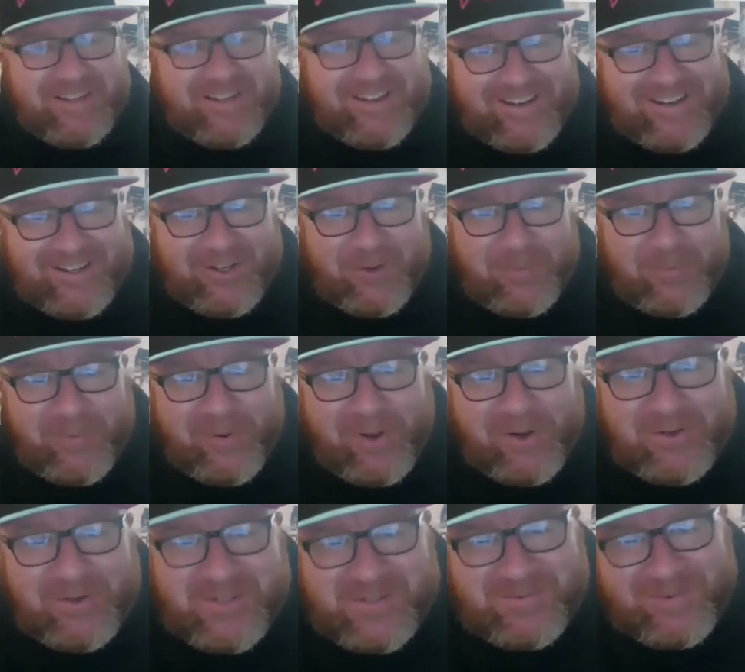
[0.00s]
it in your
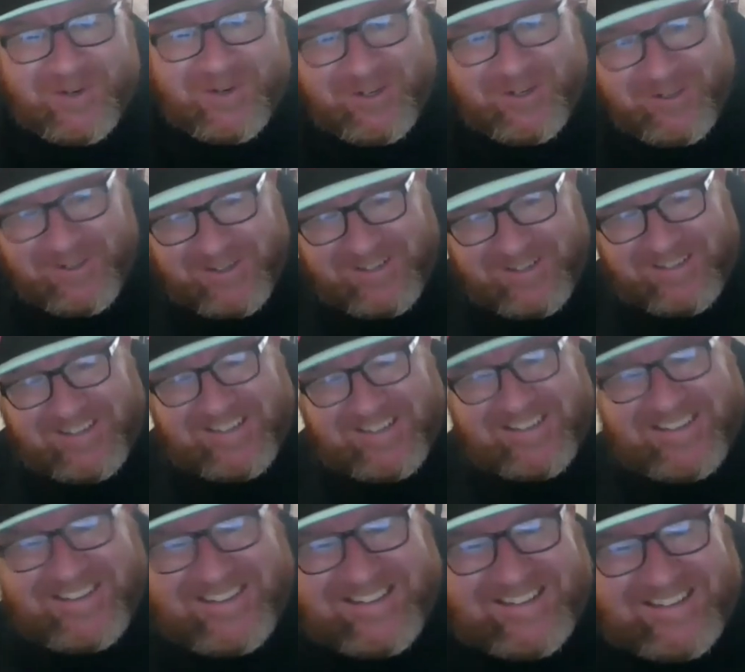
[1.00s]
post, bro.
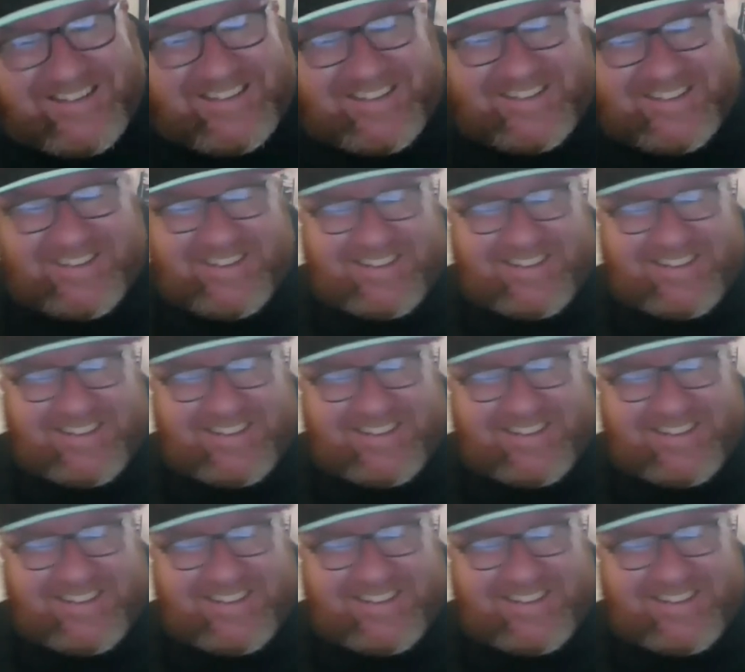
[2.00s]
Well, so